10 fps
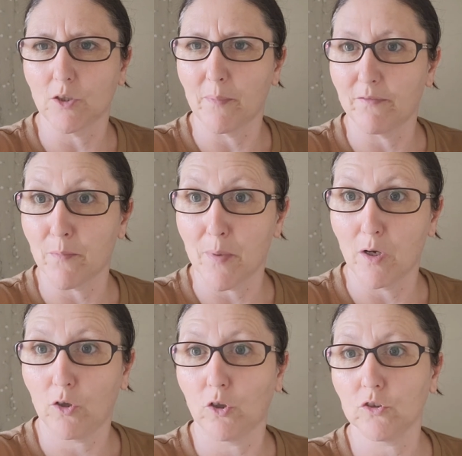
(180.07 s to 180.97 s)
coming for
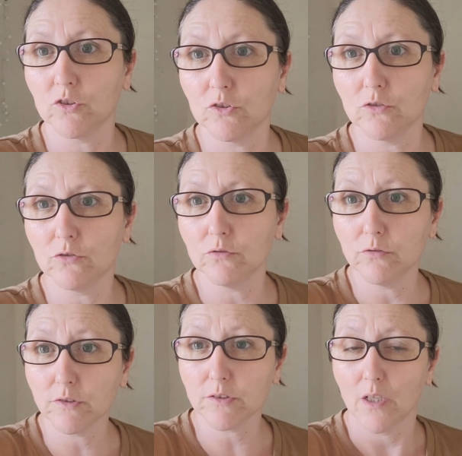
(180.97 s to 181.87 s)
more
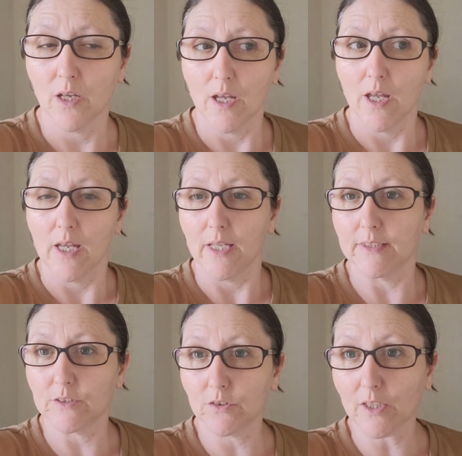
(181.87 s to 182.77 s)
cuddles.
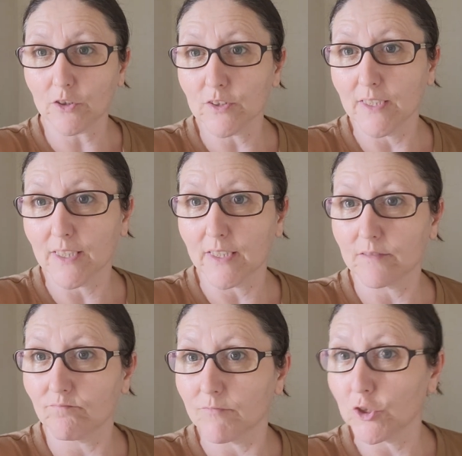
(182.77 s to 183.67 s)
It's still, I just need to
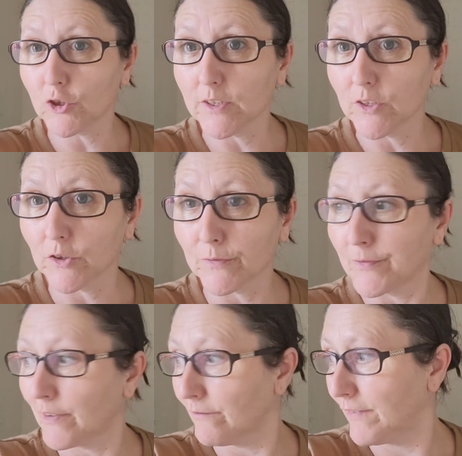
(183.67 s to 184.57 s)
get sooty
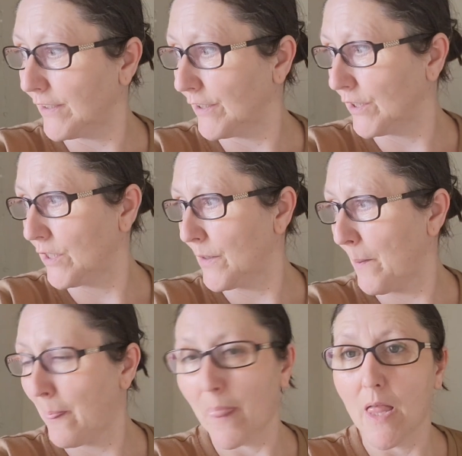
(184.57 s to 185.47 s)
done and Theo.
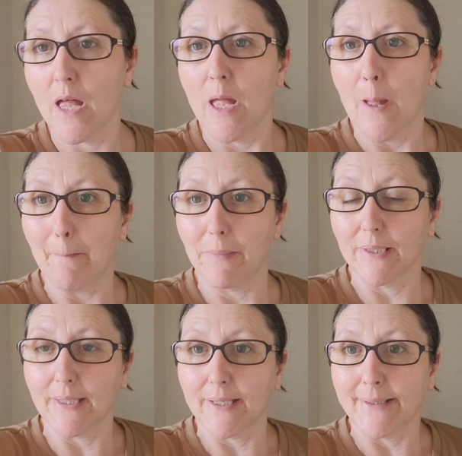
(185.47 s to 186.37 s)

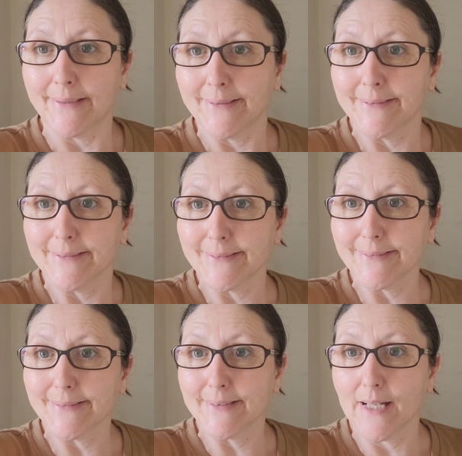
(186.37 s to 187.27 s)
But yeah,
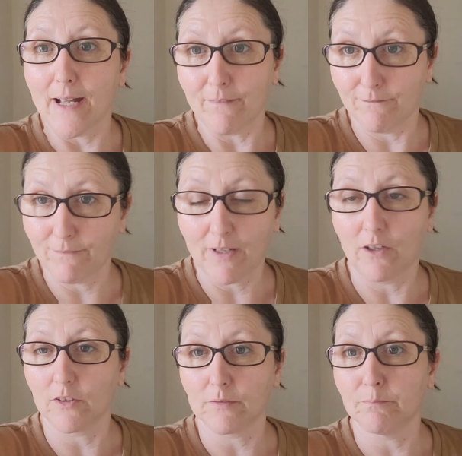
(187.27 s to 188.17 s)
thank
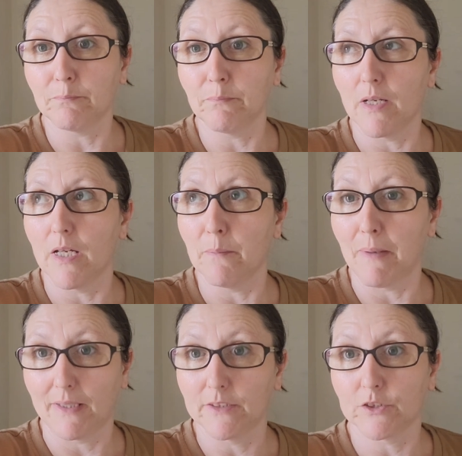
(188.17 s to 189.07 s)
God
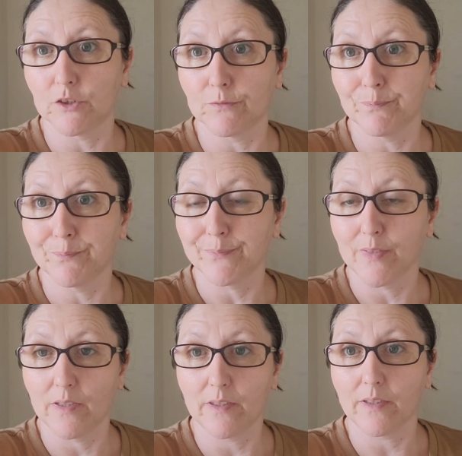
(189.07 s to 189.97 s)
Bella's done.
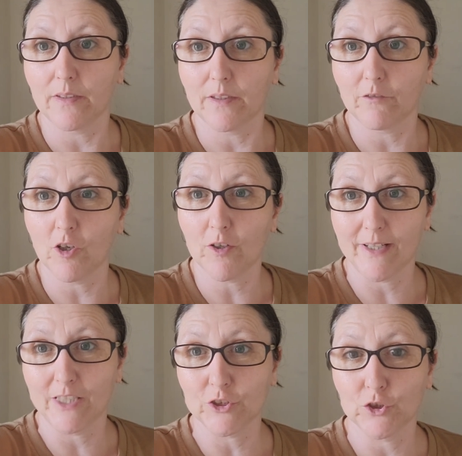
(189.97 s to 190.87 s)
And then I've got to
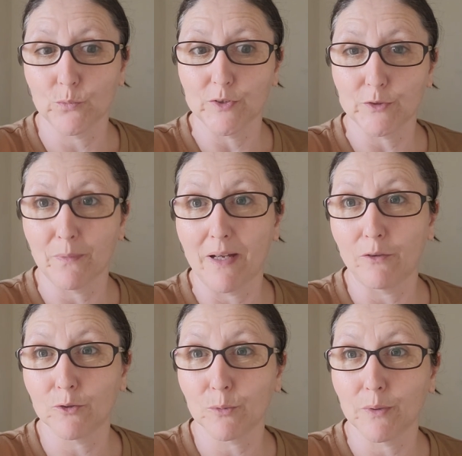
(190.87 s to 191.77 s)
catch up with some
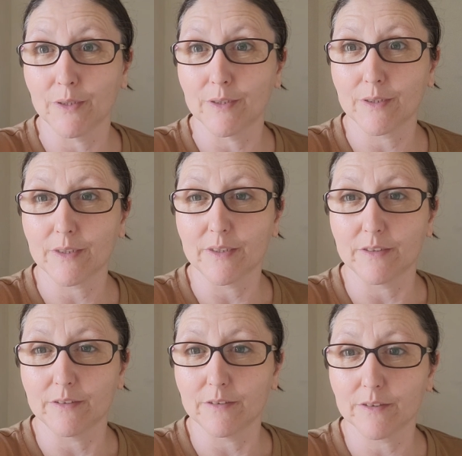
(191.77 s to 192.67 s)
housework
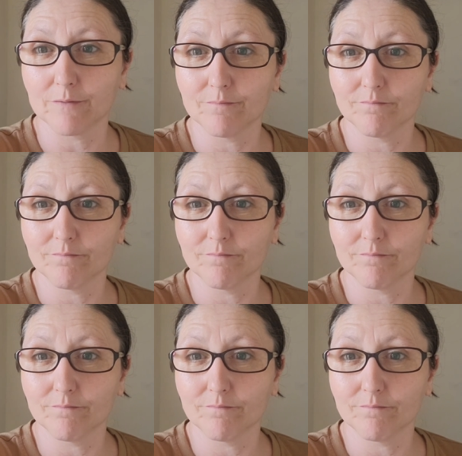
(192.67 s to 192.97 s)
and